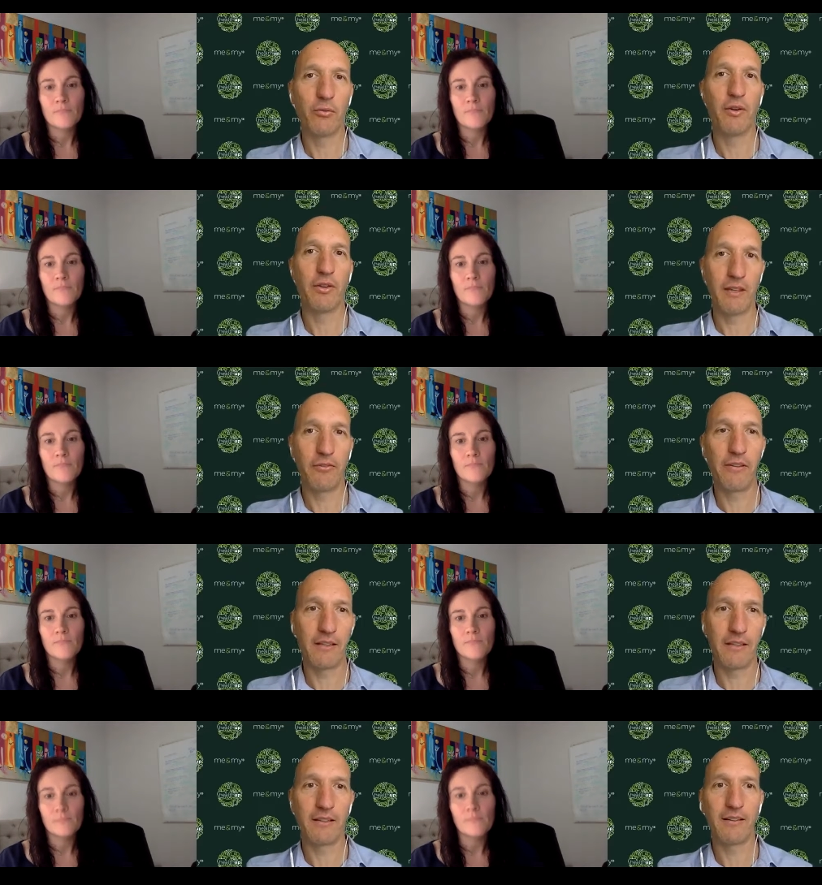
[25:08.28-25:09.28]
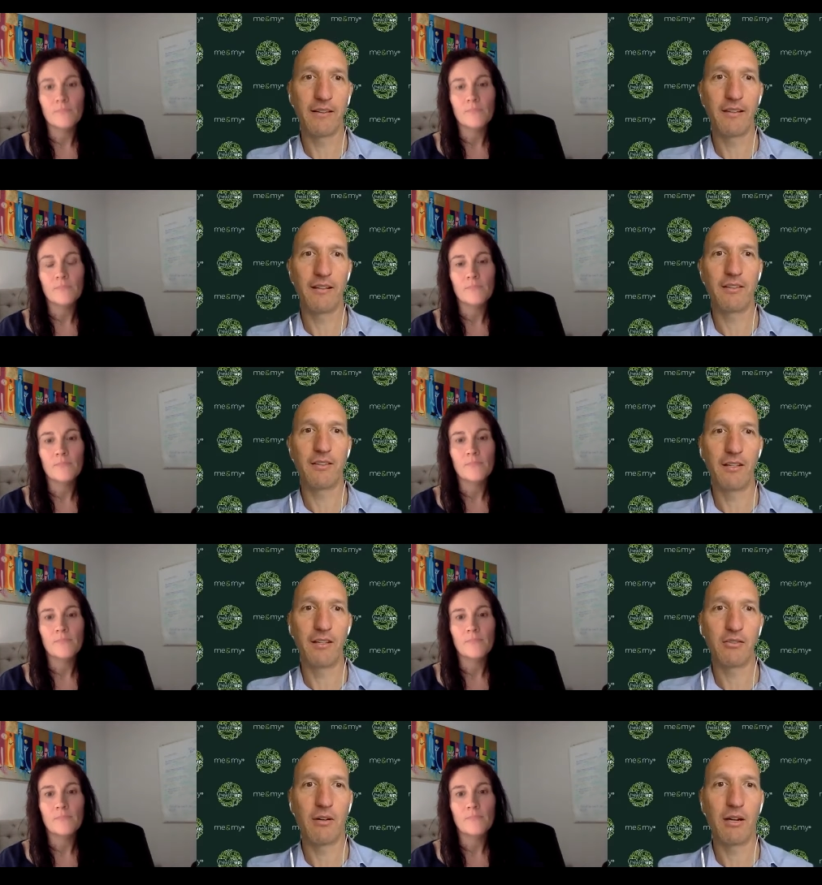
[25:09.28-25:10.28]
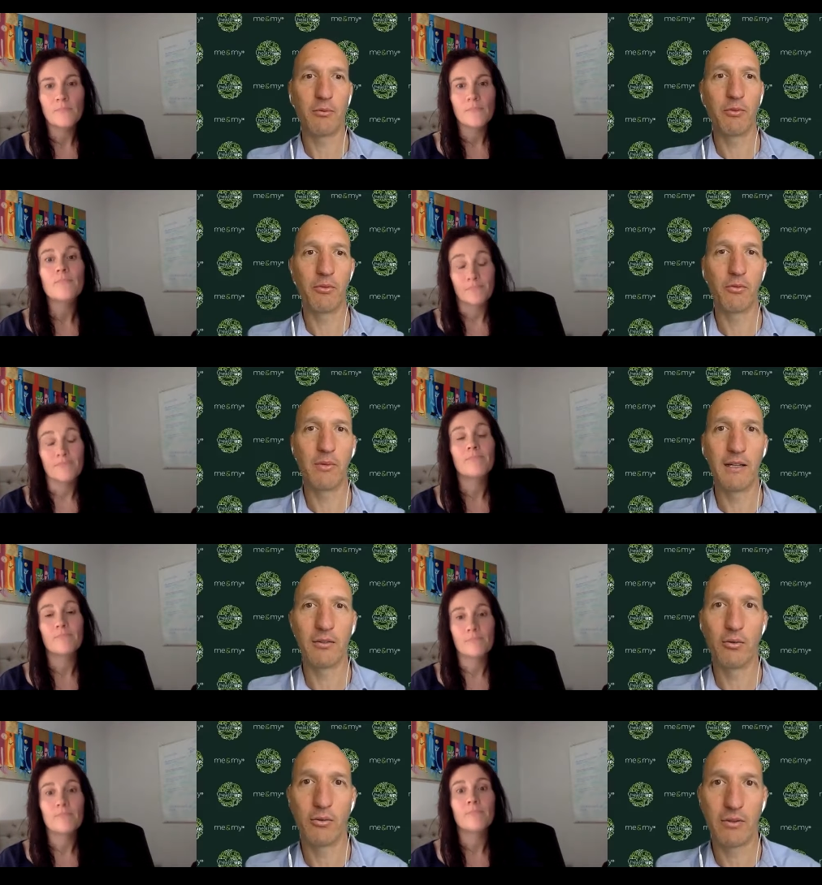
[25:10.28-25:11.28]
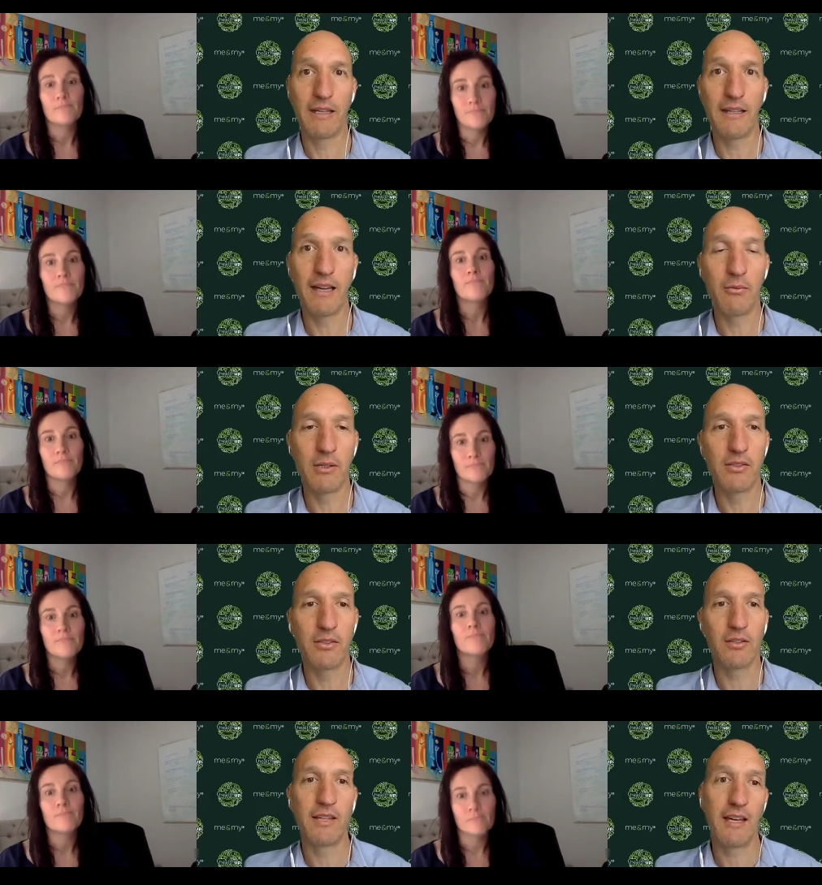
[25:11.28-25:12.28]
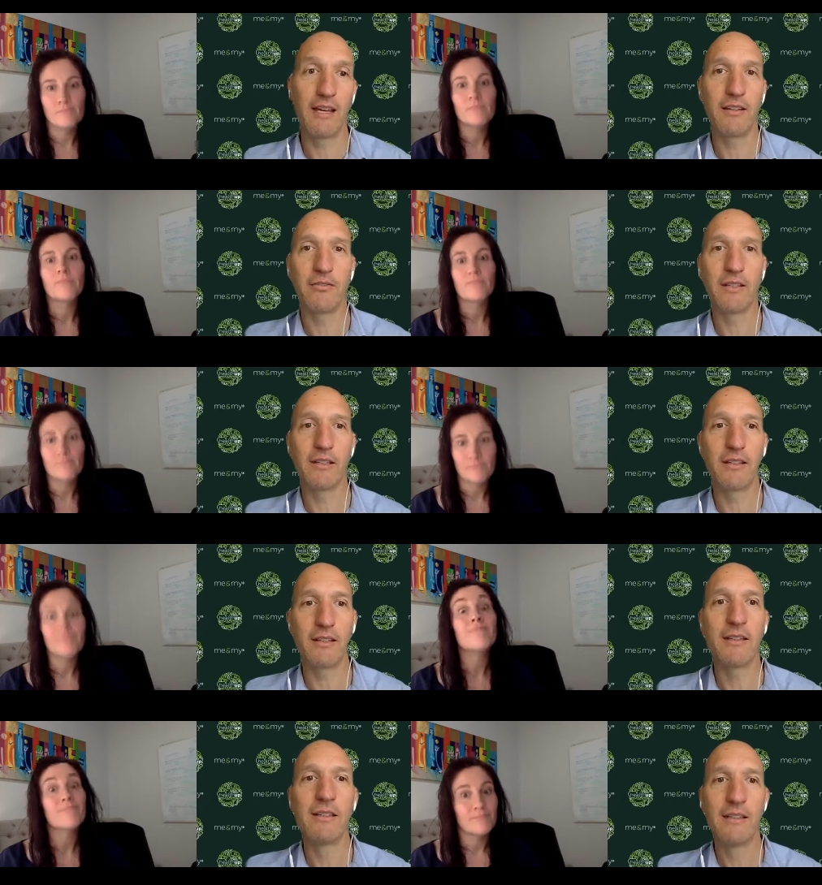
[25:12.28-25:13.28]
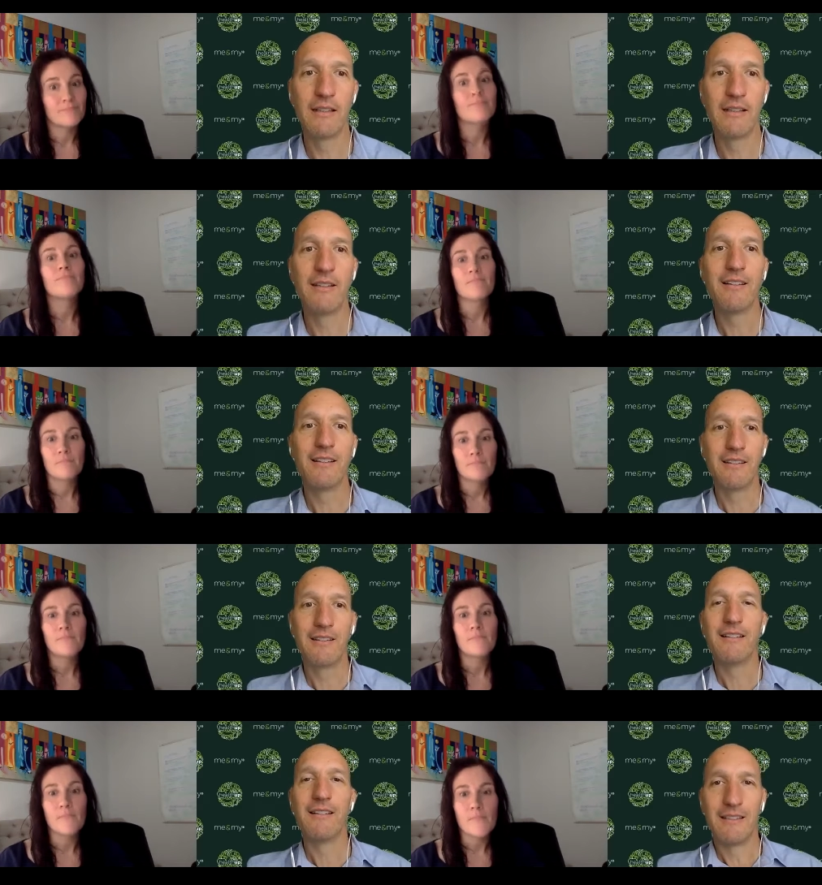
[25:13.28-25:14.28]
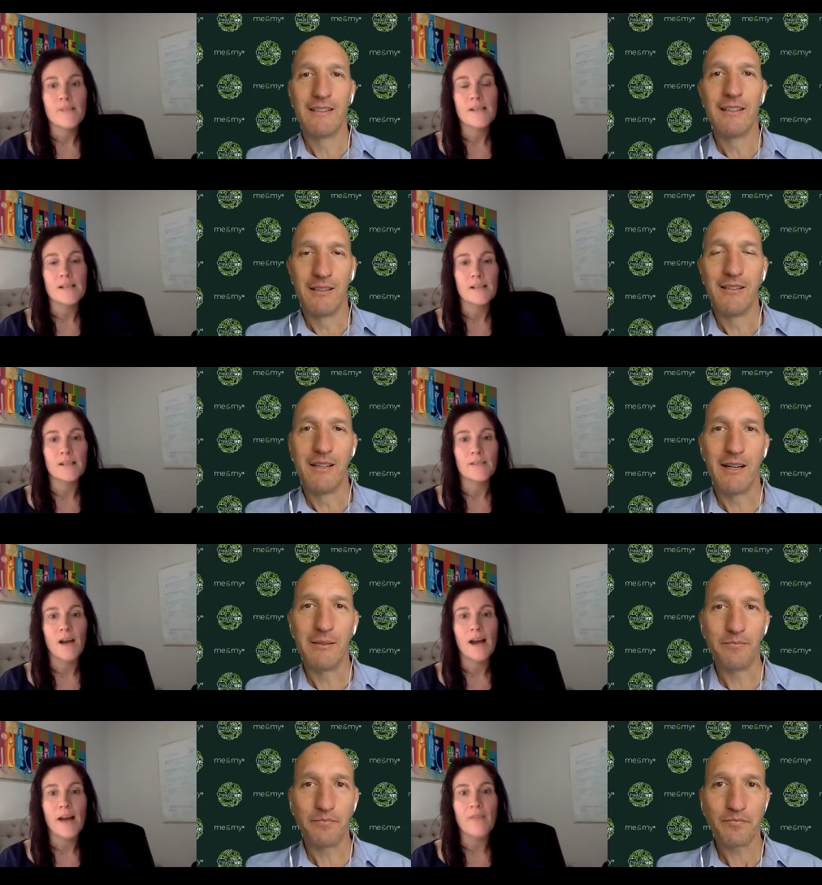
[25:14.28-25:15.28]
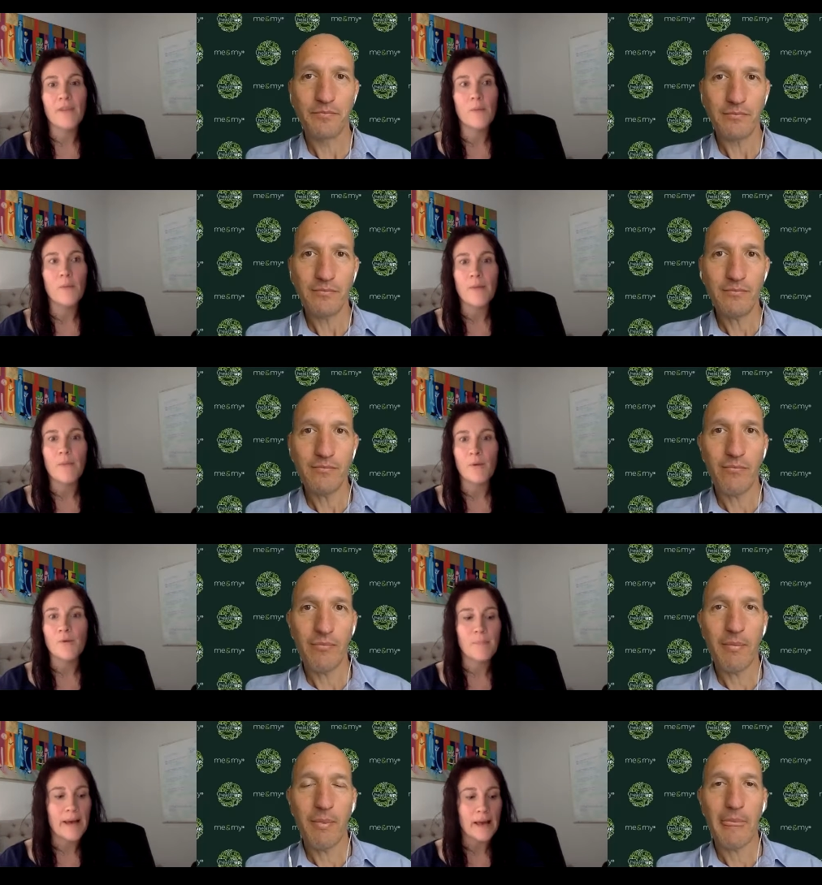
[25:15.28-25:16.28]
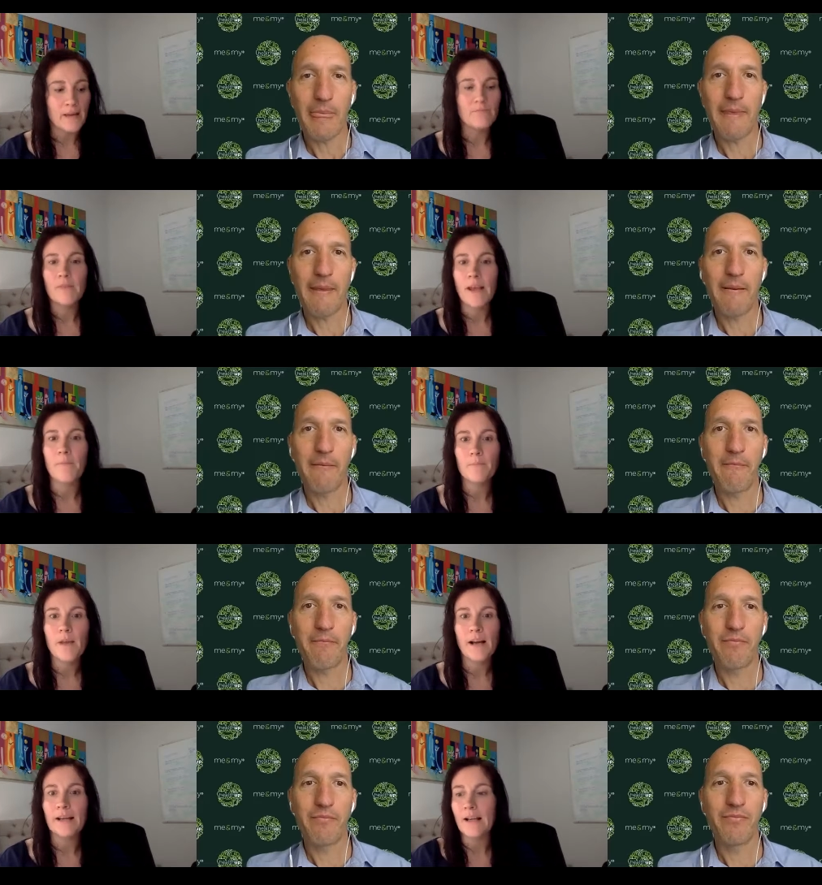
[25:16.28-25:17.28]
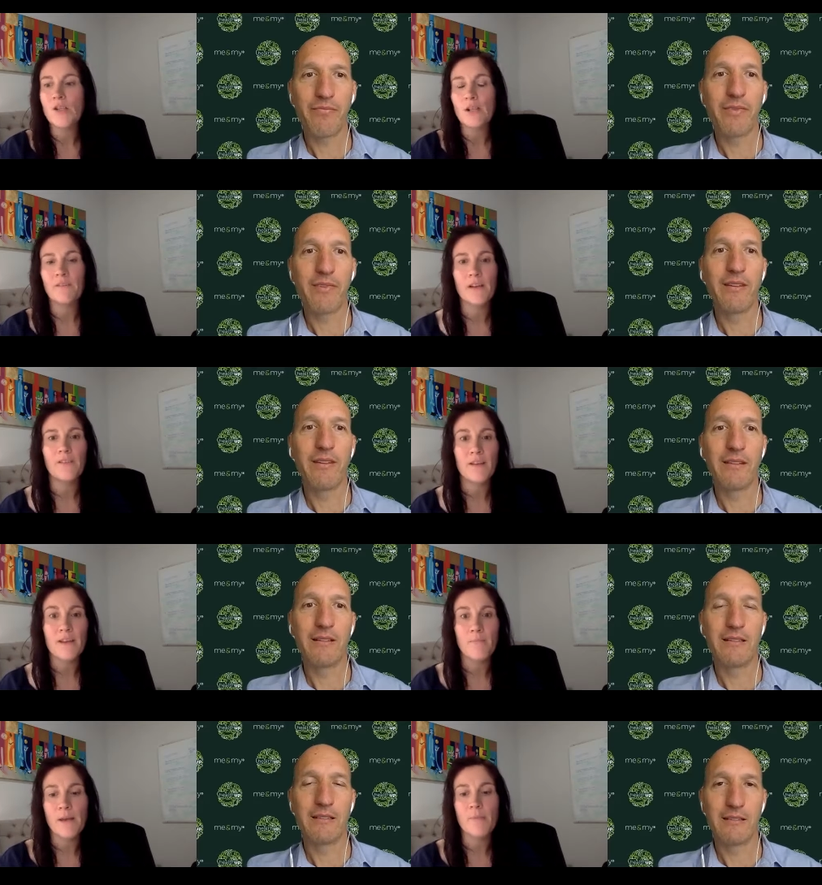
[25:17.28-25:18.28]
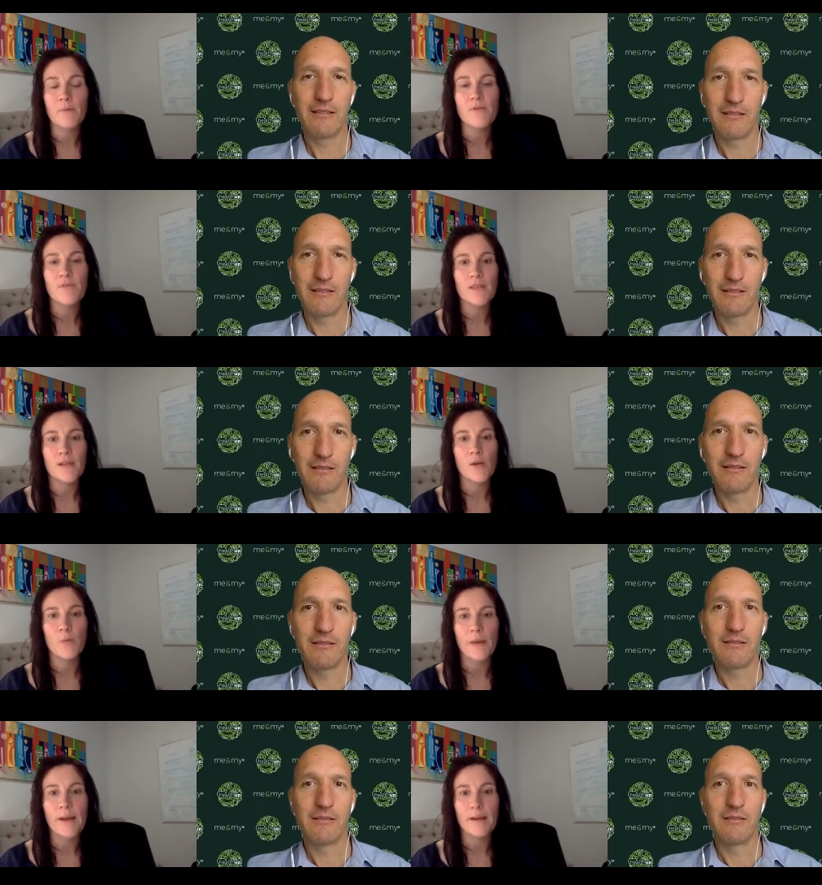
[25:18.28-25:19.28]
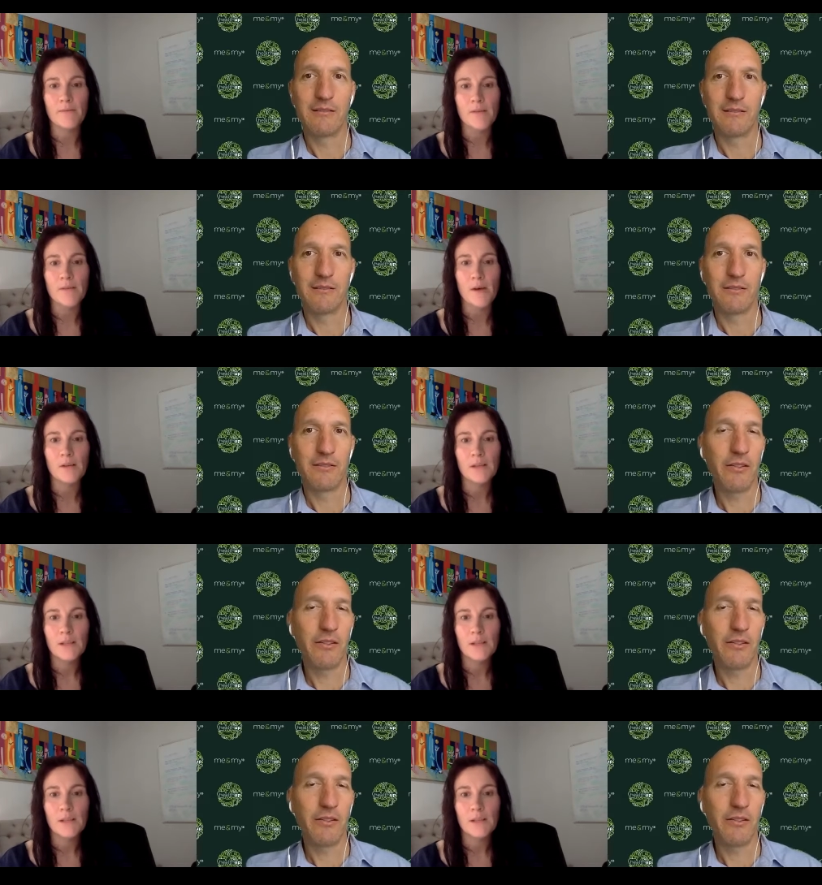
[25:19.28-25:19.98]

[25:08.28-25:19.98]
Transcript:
Speaker 1: yourself what they're feeling, and that's hence you're able to talk their language as to how they're feeling.
Speaker 2: That's exactly right. I feel people's pain. Yeah, I can actually feel people's physical pain as well.